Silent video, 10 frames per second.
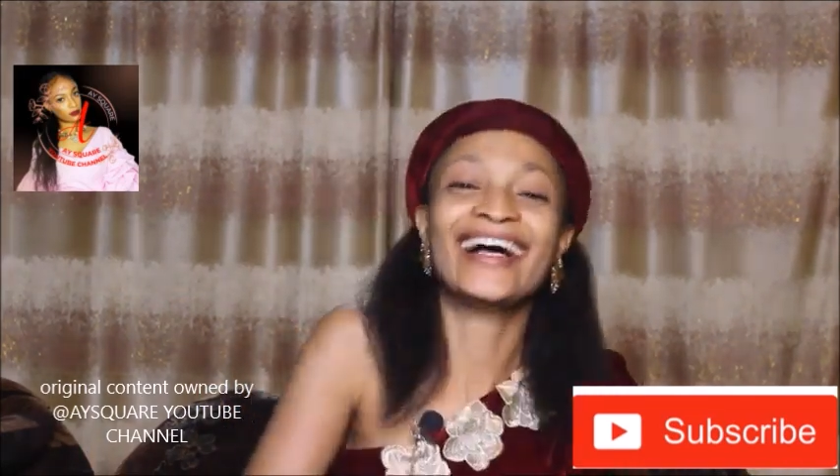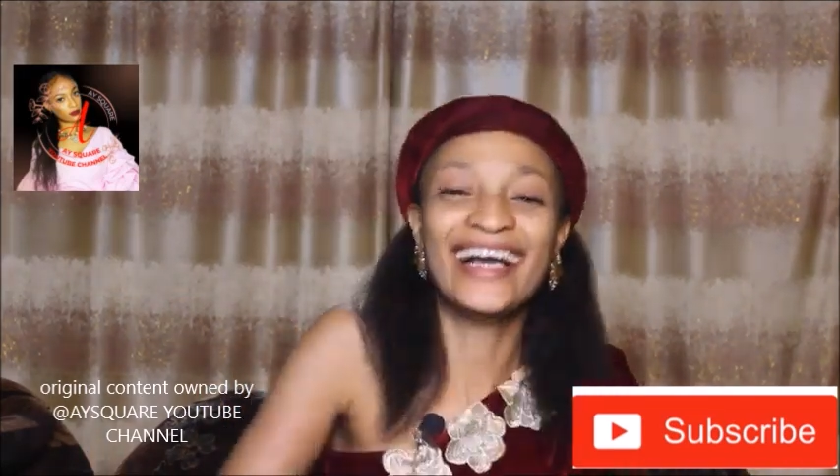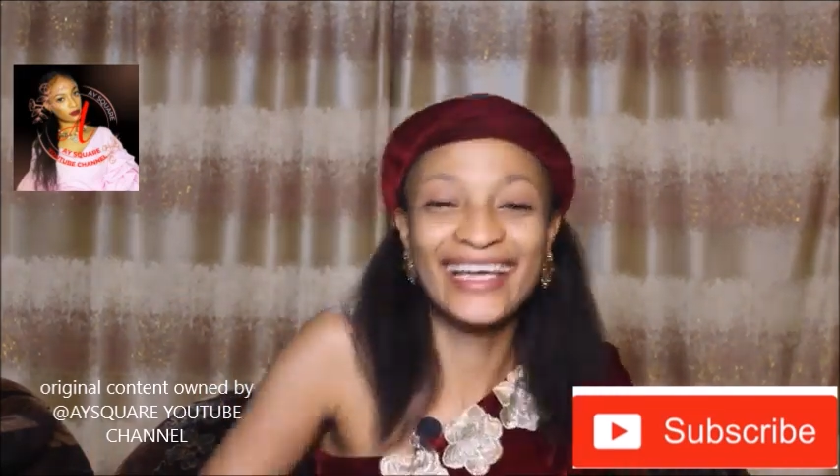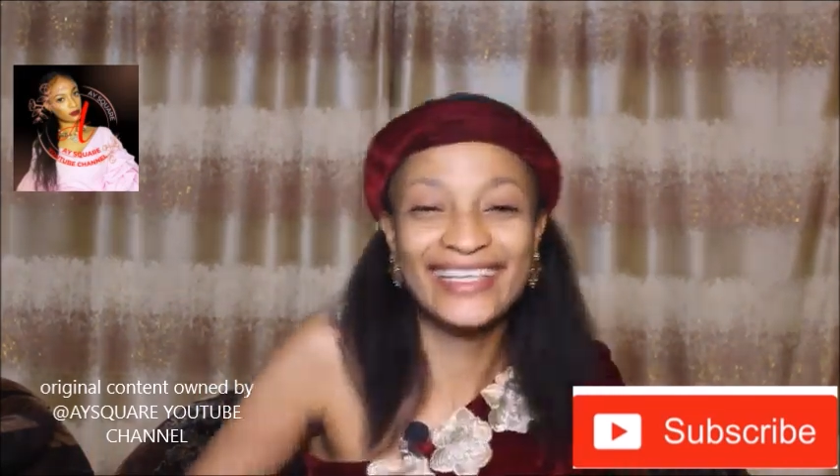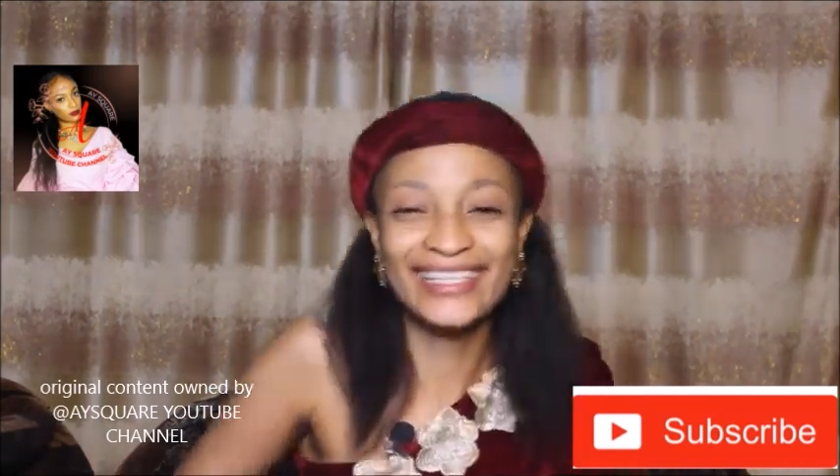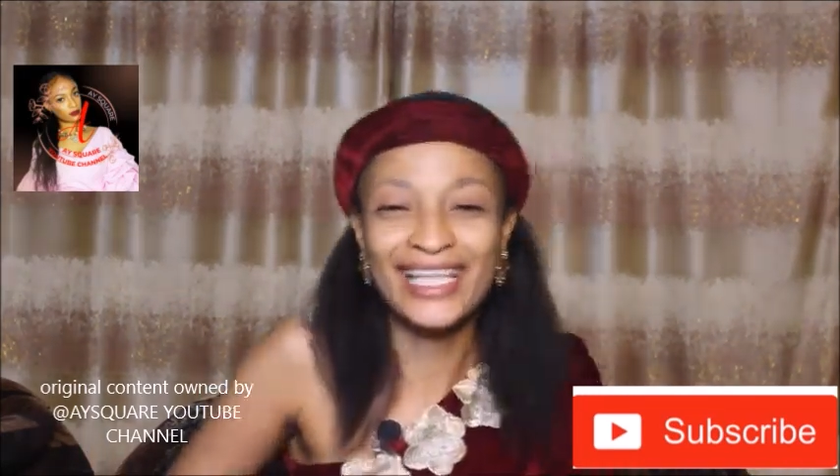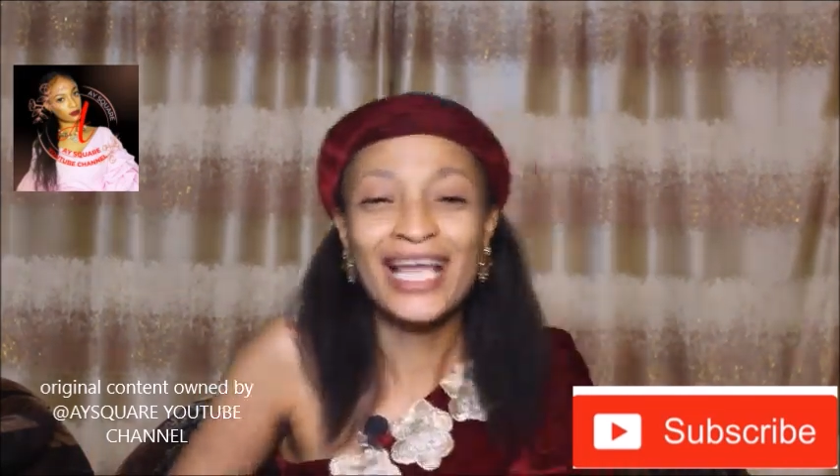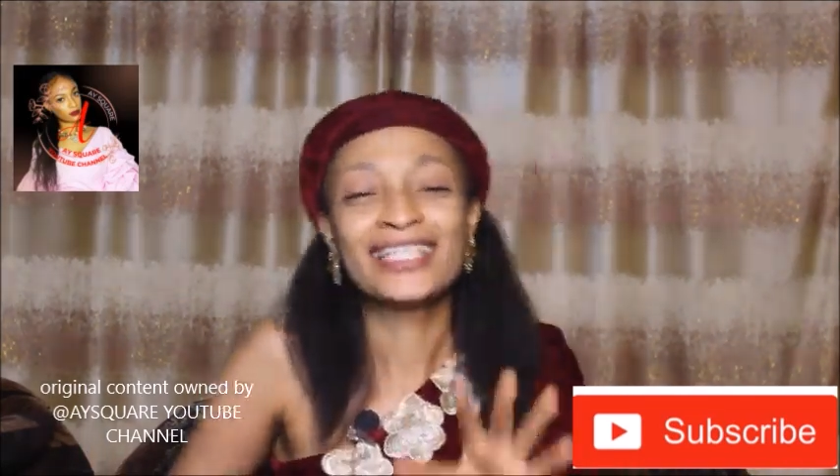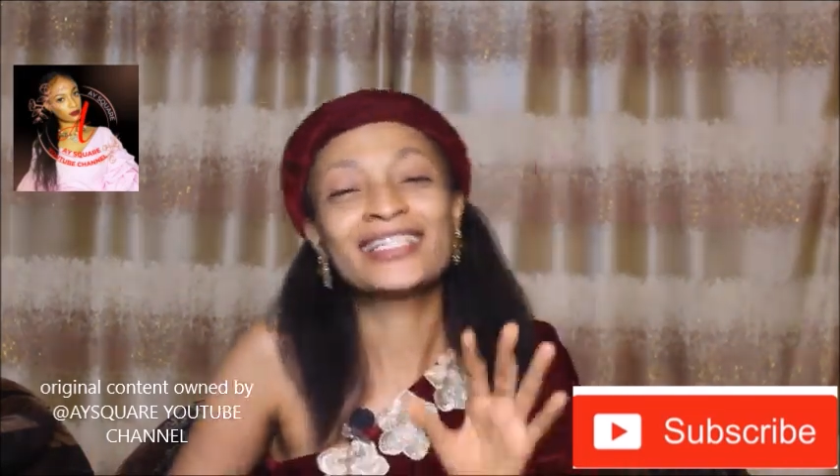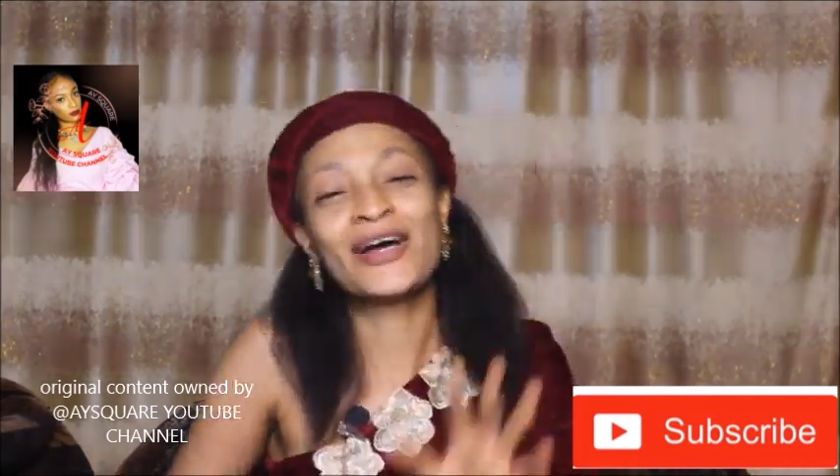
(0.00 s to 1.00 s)
guys
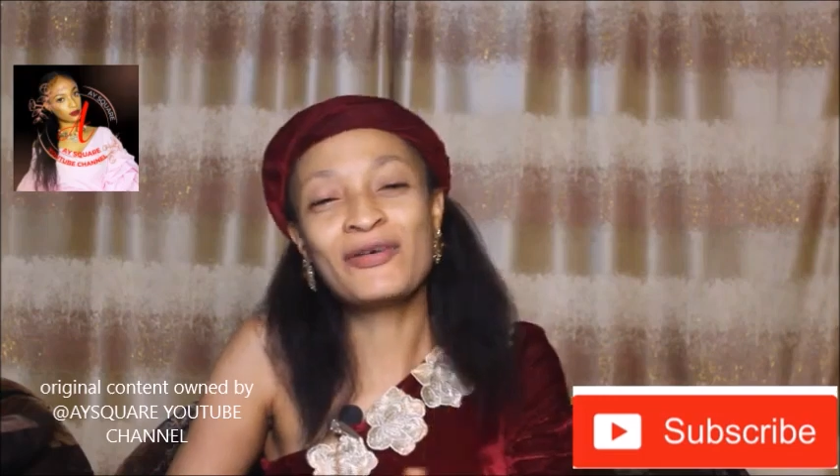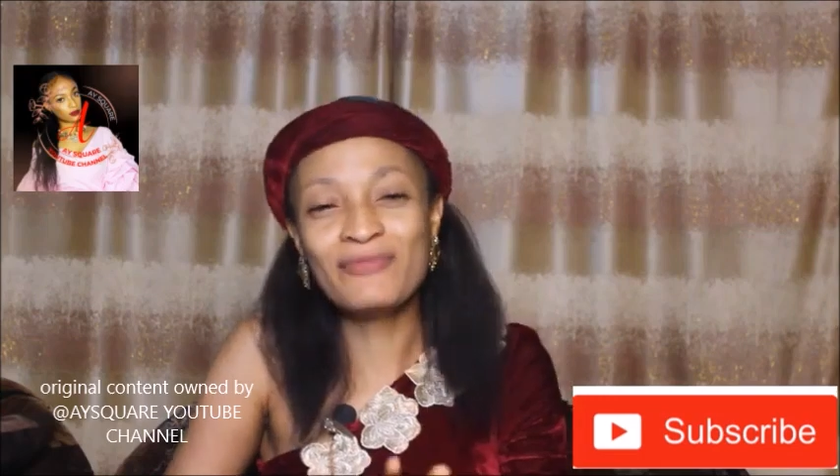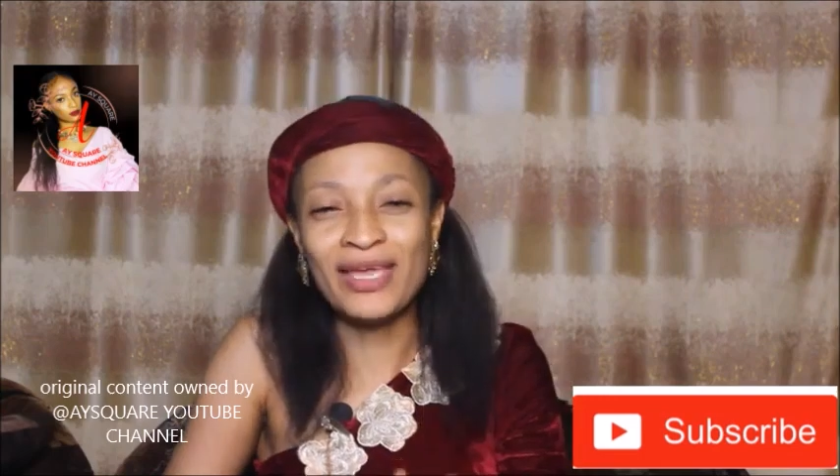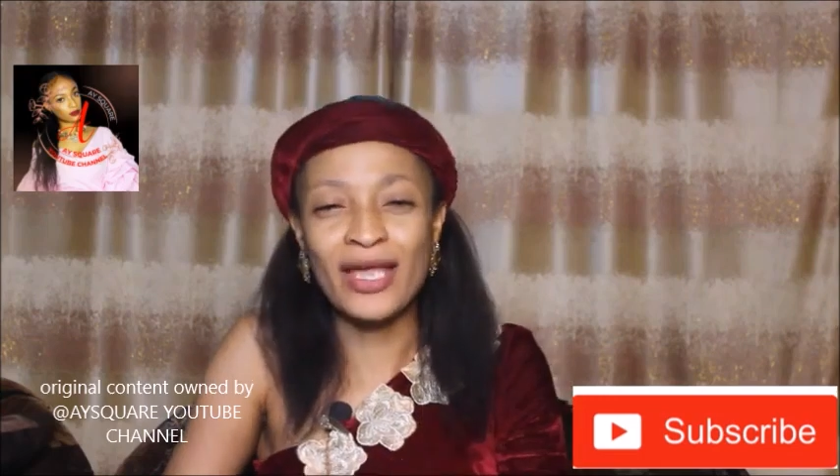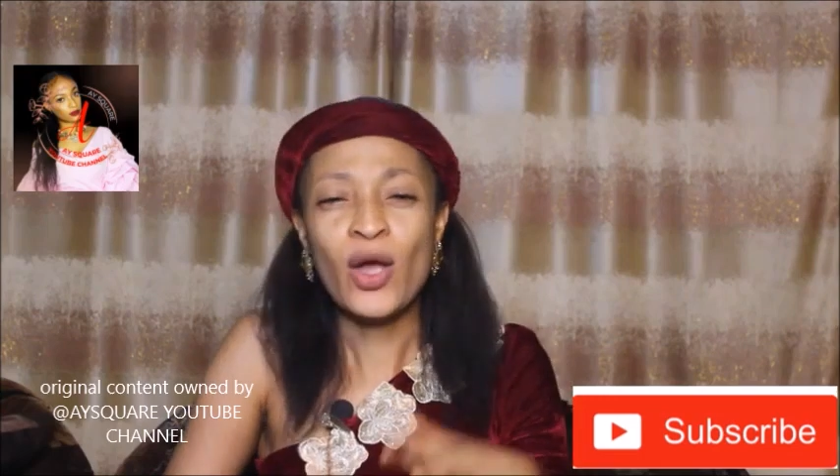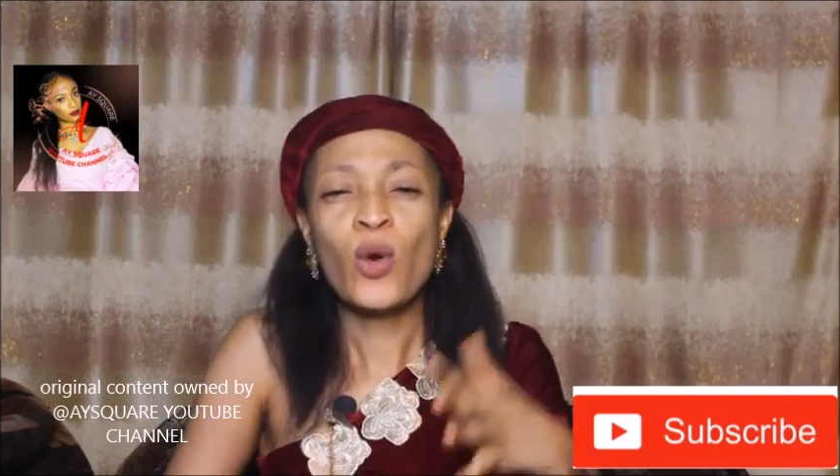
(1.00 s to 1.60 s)
tell me